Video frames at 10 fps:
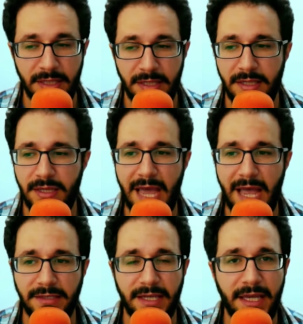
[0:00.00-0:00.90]

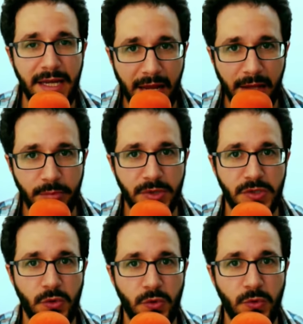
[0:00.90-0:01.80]
that enables
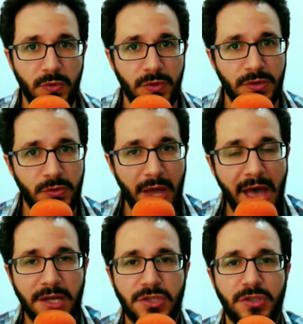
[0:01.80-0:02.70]
you to
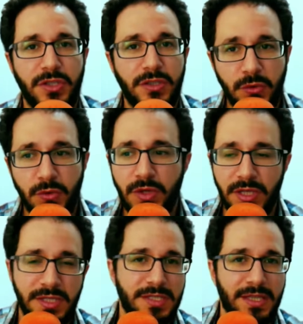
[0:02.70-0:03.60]
actually do
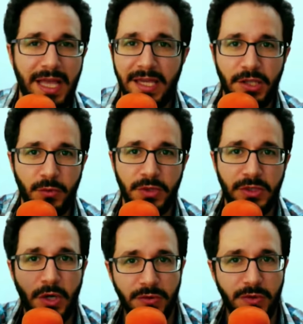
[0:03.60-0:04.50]
this like you would
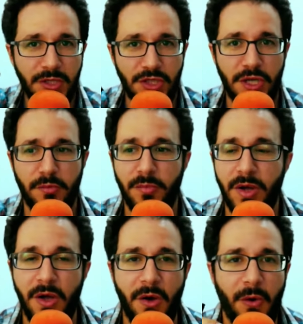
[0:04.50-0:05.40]
go to the gym
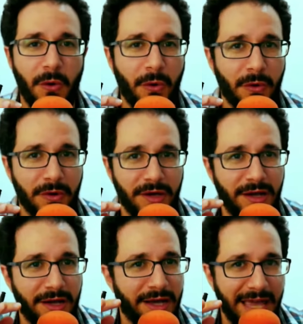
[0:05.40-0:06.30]
or
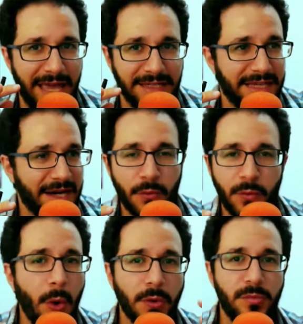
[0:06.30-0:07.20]
uh, and get a
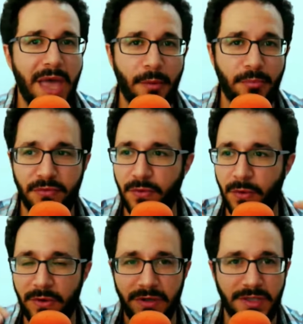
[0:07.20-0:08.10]
roadmap
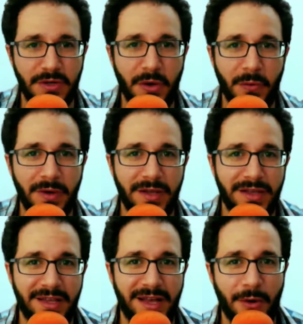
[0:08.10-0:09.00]
for you know
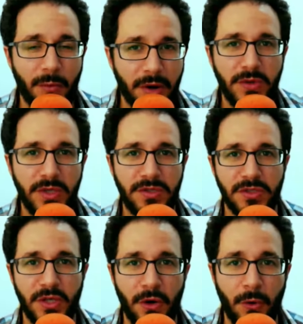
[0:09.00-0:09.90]
uh, where you need to
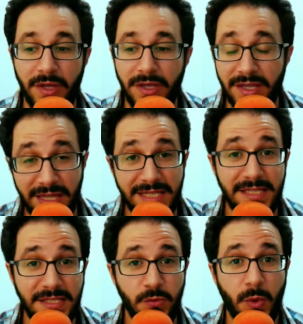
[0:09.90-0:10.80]
go this
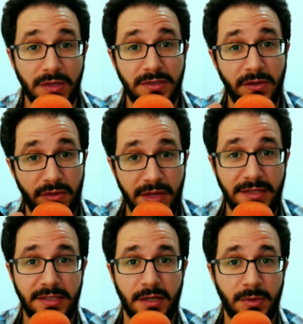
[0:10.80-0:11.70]
is what the
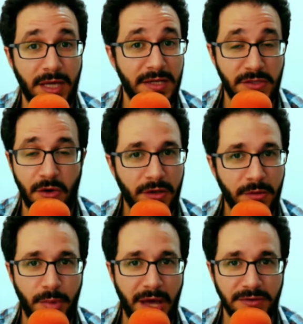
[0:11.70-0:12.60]
authentic kabbalah is all
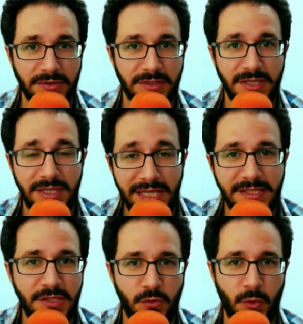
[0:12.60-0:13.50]
about this
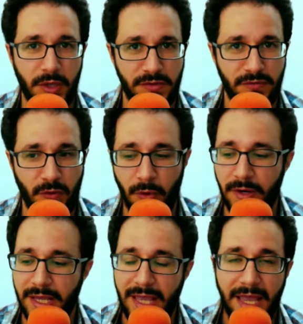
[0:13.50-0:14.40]
is what it's for
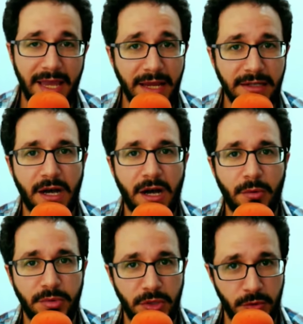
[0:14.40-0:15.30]
in
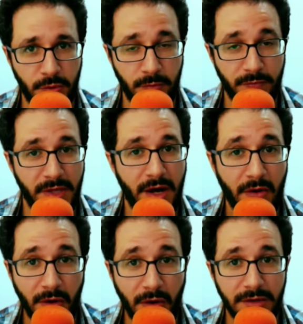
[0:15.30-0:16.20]
KabU, our
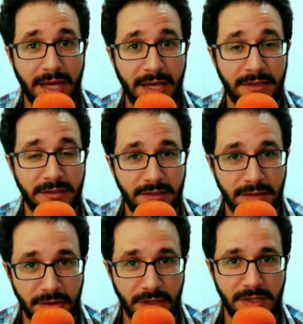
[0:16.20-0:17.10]
online
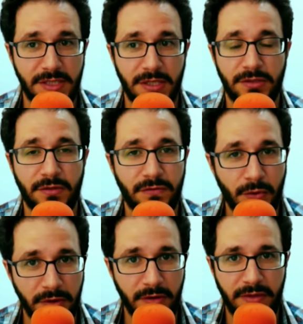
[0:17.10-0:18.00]
learning center for
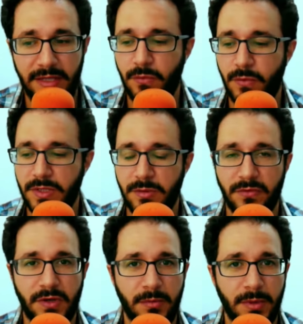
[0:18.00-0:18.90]
the authentic wisdom of
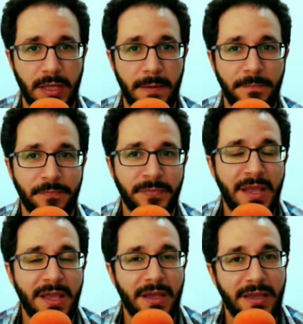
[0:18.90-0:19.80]
kabbalah
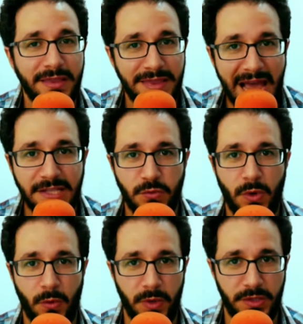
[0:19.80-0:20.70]
that's
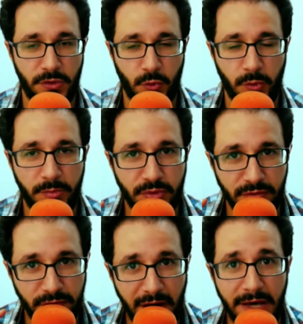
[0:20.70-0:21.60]
what we do. We
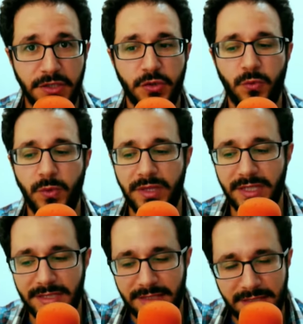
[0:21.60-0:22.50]
provide you with this
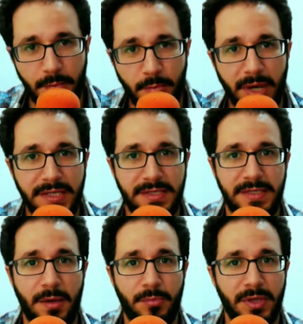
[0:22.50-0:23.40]
step by
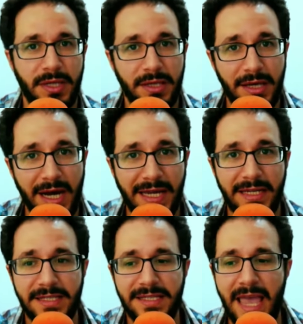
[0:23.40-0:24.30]
step
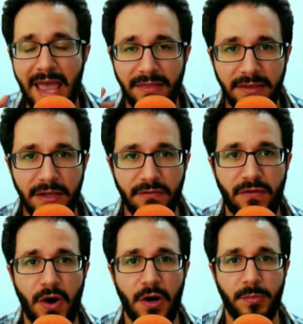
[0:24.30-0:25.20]
guidance and the
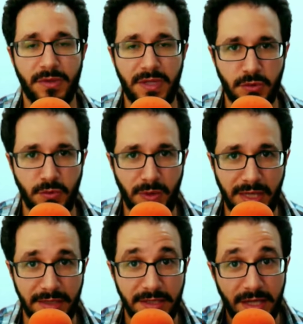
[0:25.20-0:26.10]
environment that you
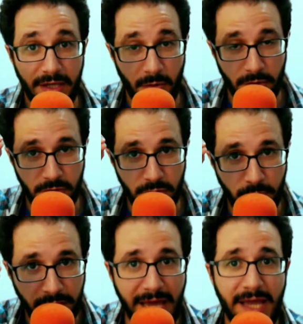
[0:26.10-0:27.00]
need in order to
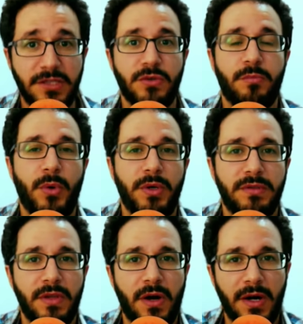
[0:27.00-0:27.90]
plant your point in
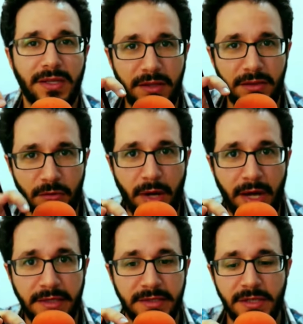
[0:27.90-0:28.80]
the heart in the
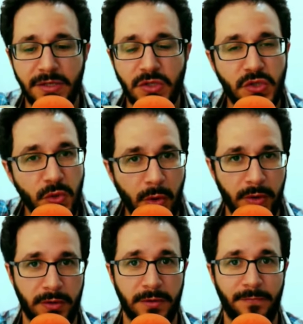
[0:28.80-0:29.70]
right
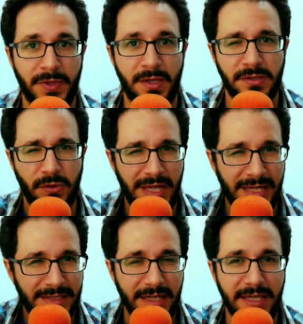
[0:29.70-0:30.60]
soil so that it
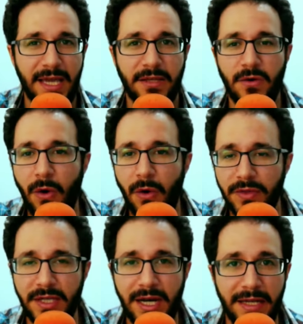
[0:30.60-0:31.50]
can get all the
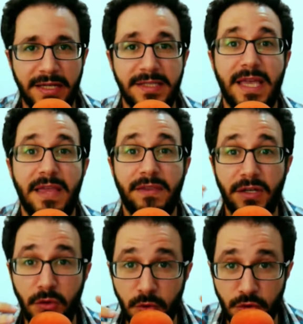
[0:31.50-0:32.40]
guidance and the
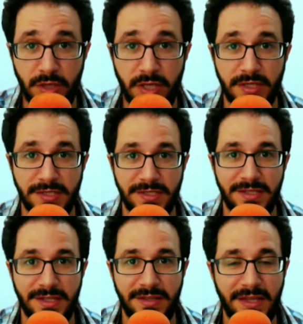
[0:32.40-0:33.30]
nutrients
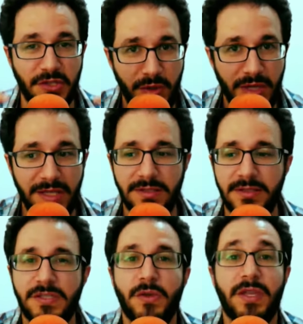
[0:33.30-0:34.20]
that you need
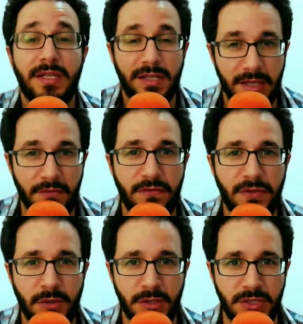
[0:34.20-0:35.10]
so that it can
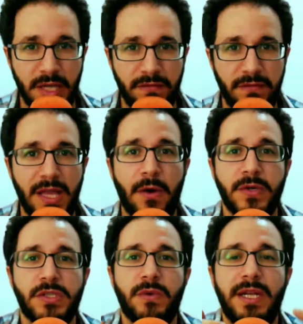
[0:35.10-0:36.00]
flourish like a flower,
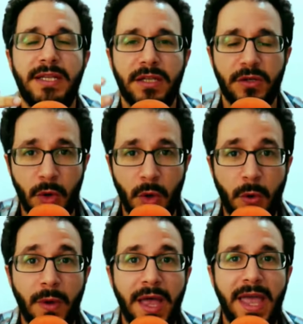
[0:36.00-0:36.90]
so that it can grow
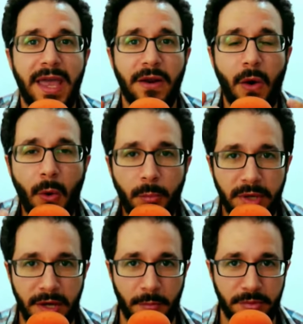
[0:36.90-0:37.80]
and open
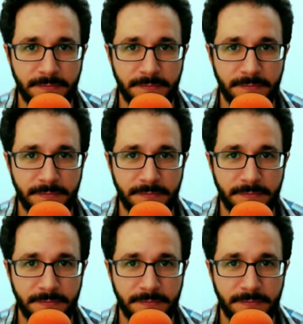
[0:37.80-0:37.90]
up